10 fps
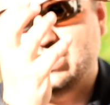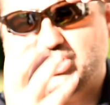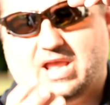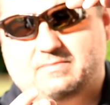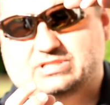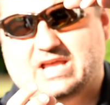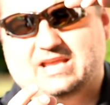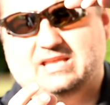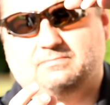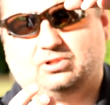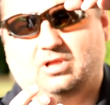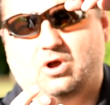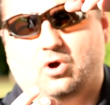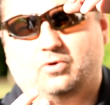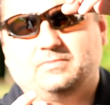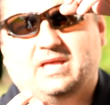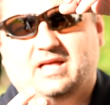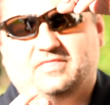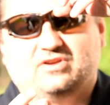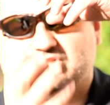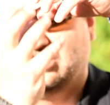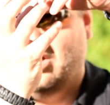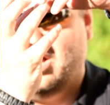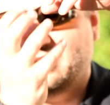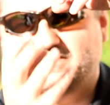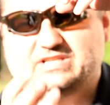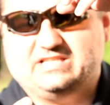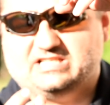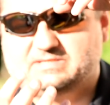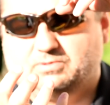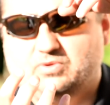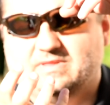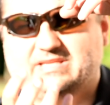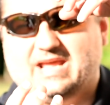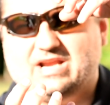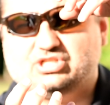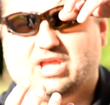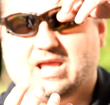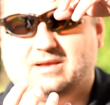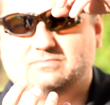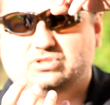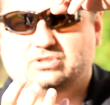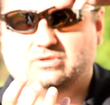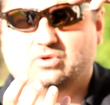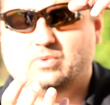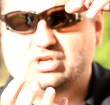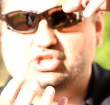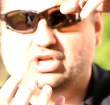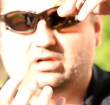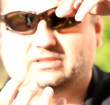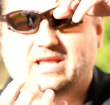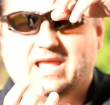cam is hanging below, there's a lot of distance between the dash cam to the windshield,